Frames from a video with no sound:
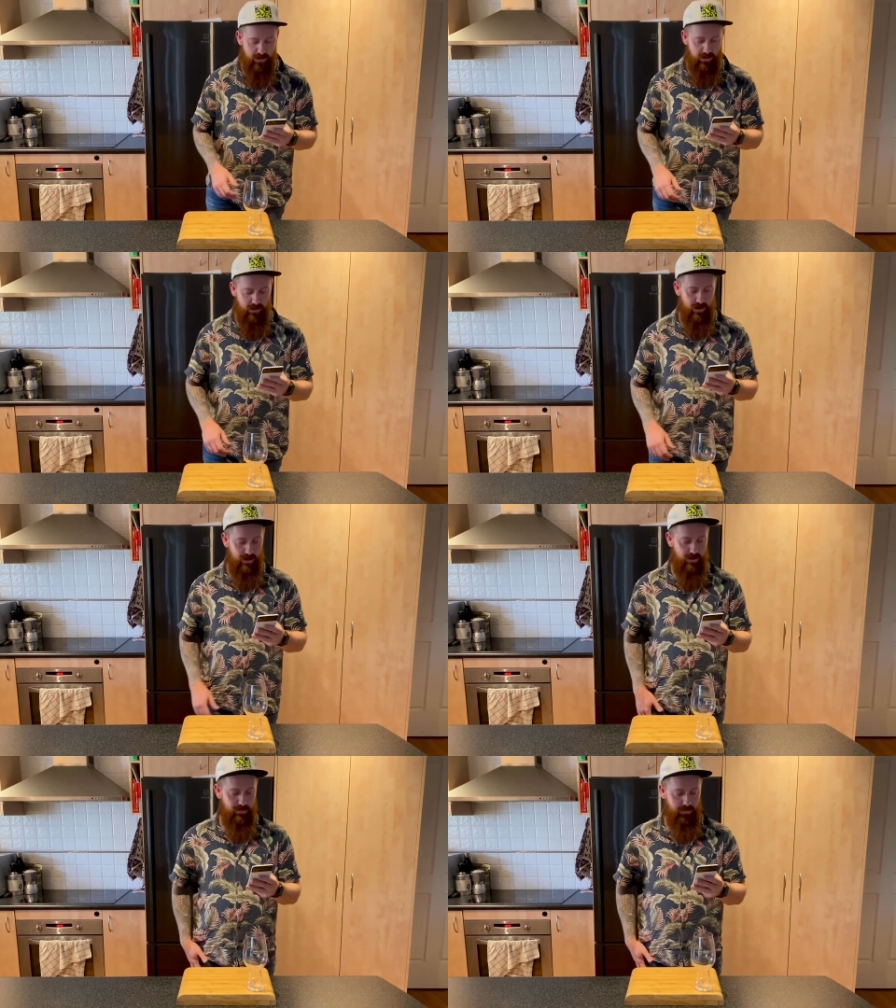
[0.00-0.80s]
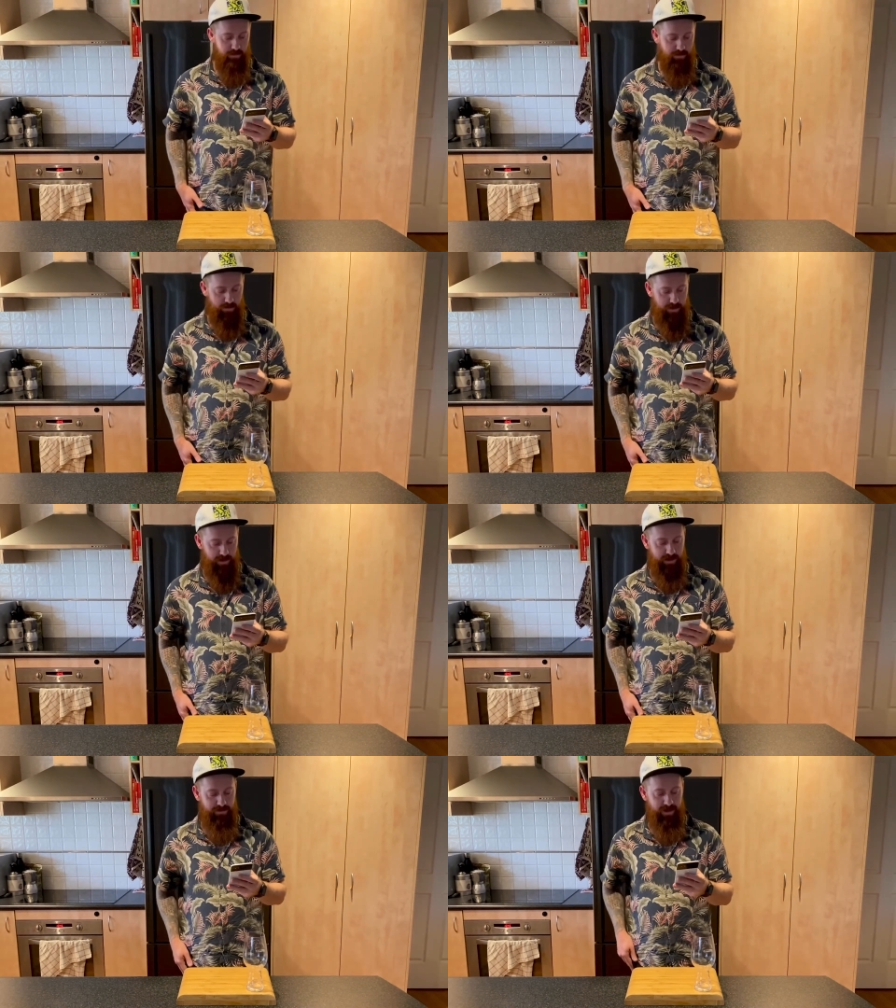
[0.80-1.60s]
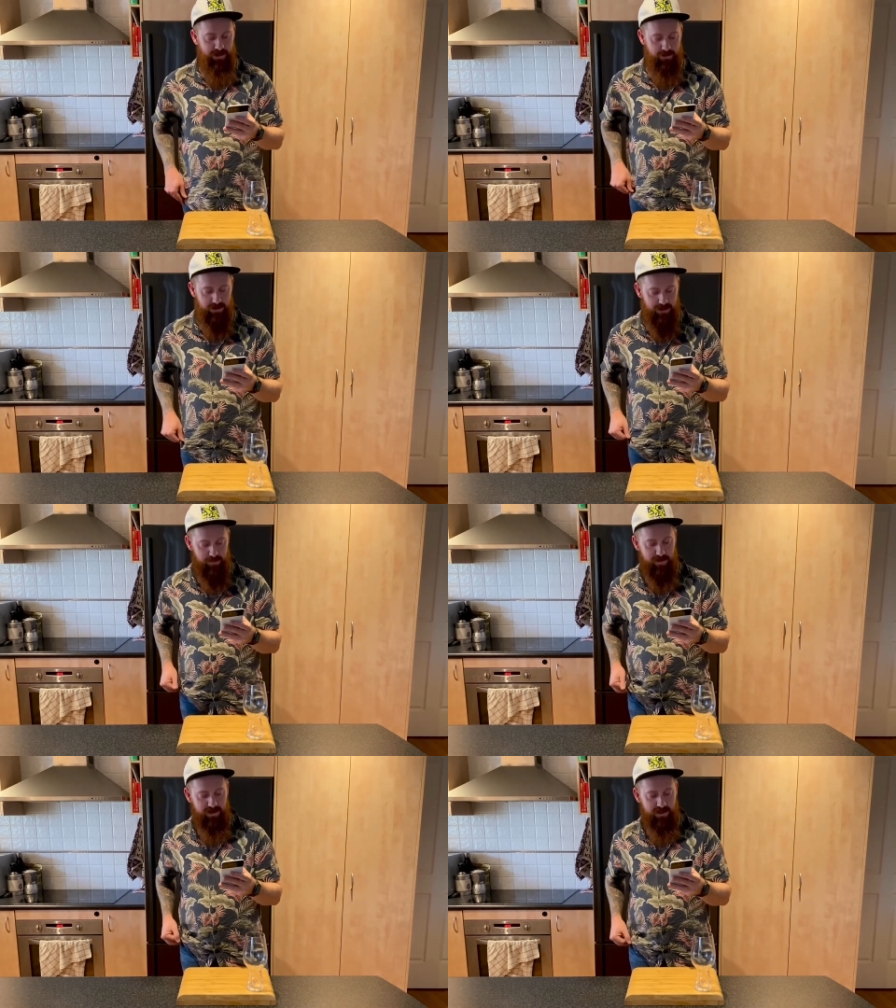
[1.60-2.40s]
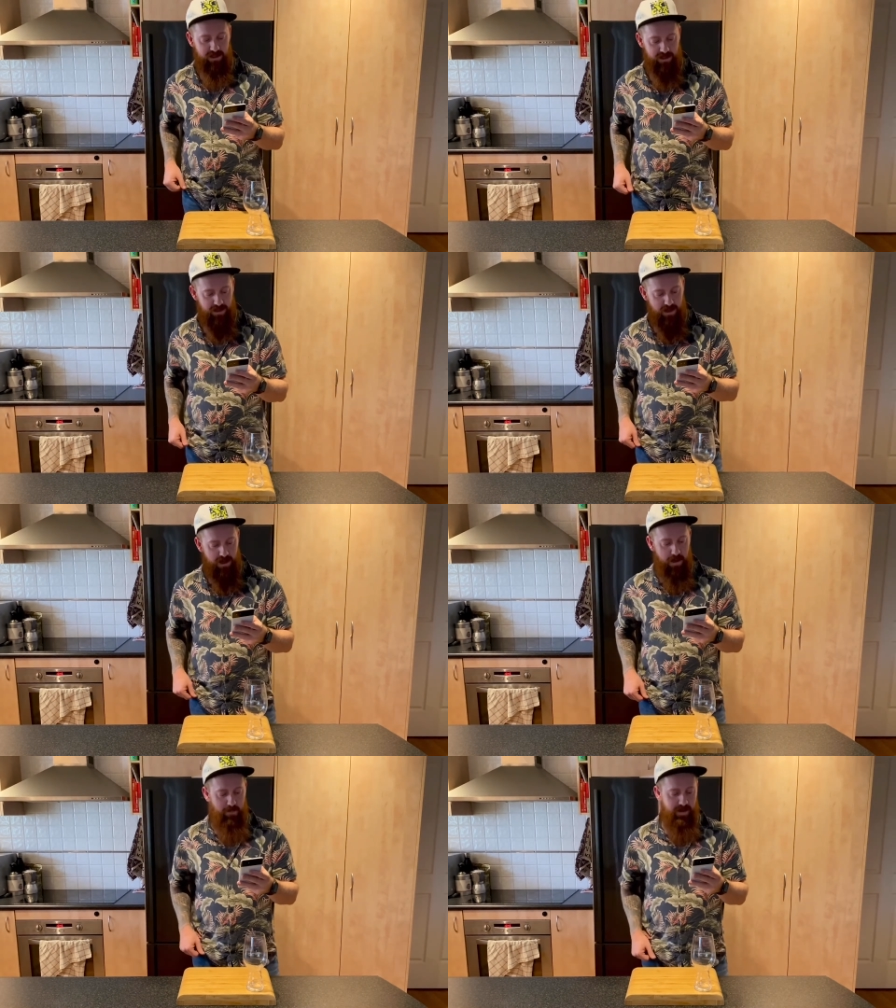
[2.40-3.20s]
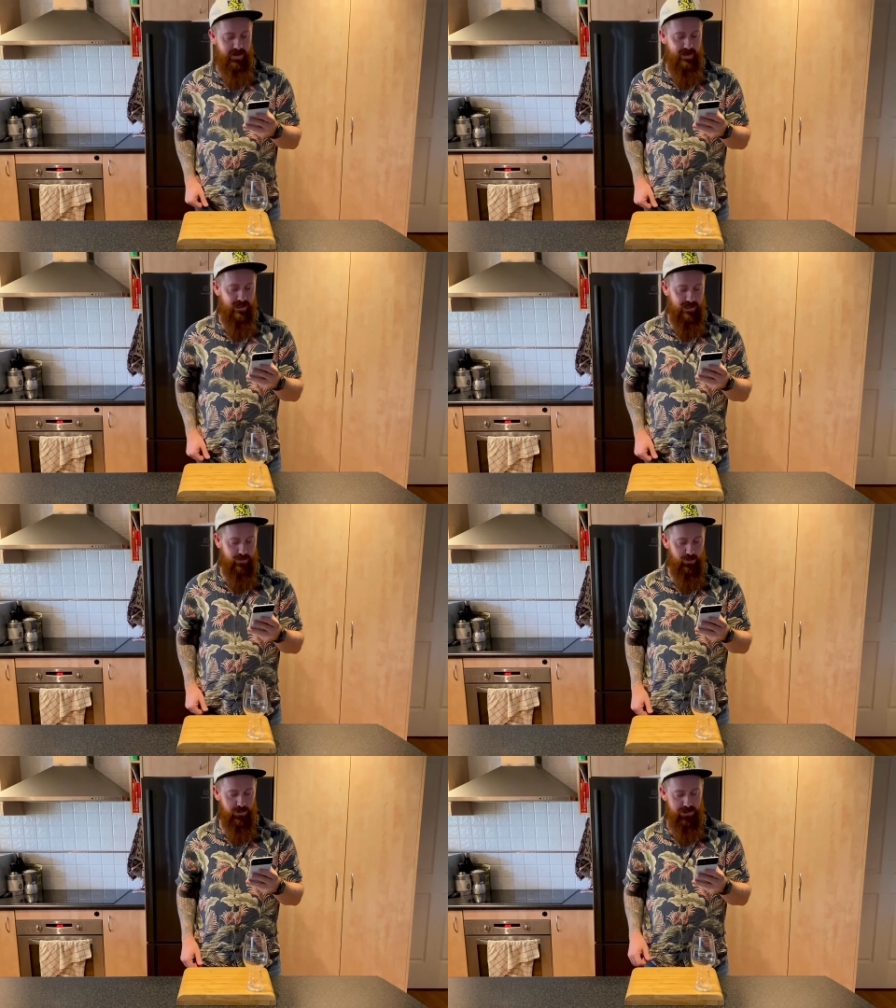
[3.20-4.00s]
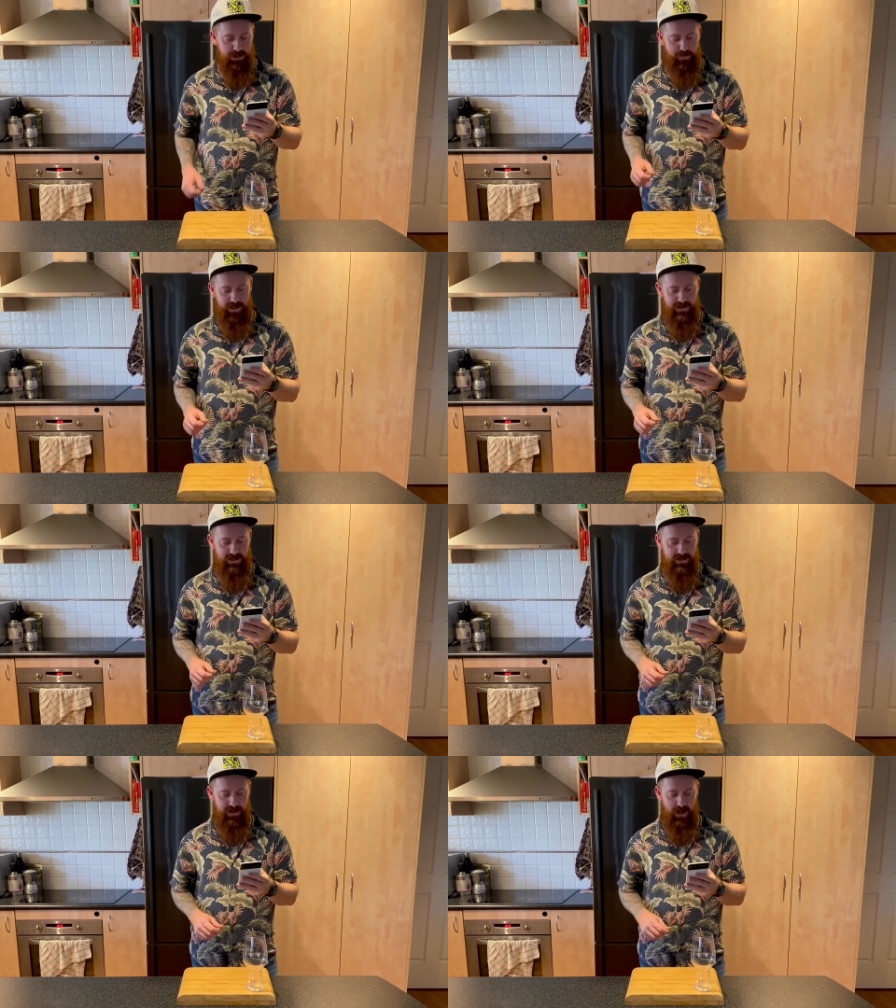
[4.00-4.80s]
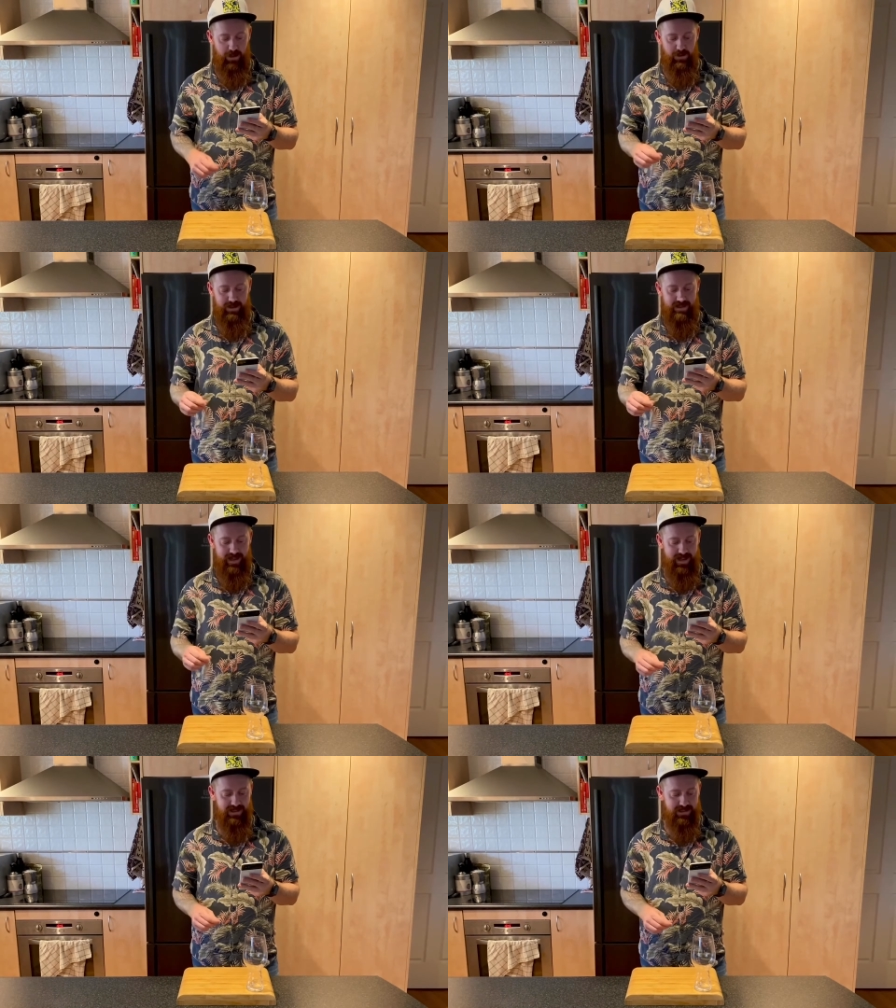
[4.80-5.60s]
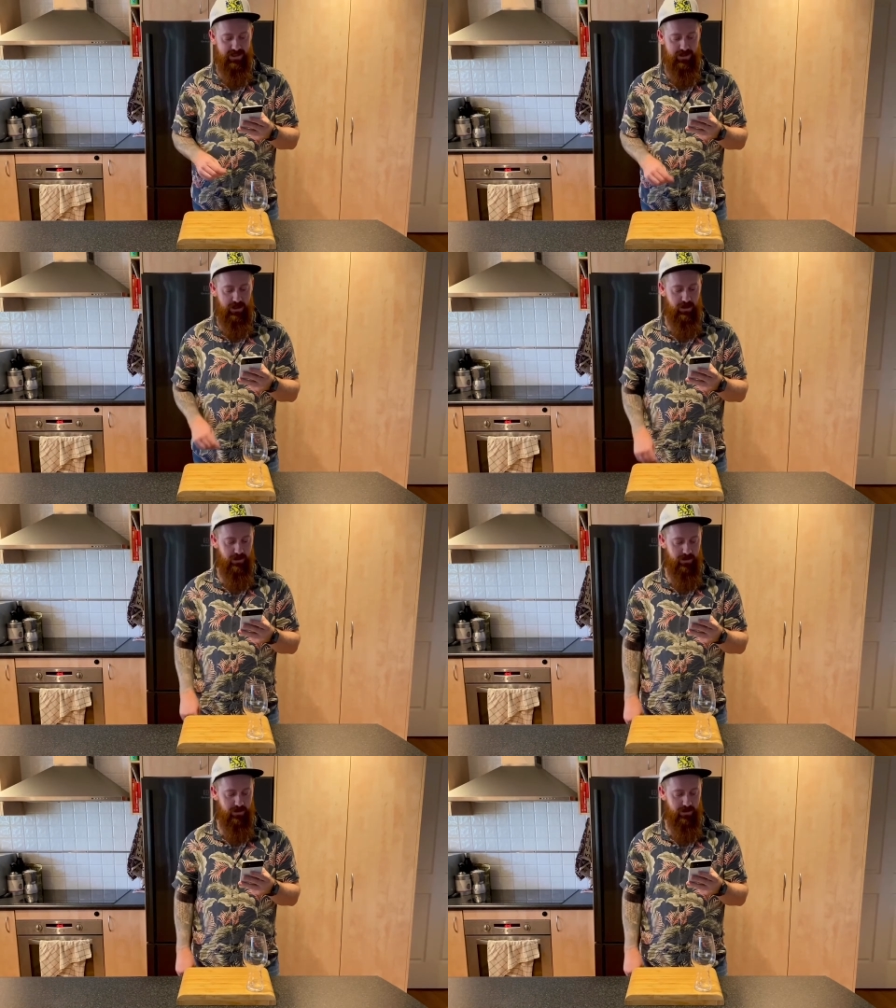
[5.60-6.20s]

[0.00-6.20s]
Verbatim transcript: Um, with an adventurous spirit, Beatnik explores the spaces that only cans can go.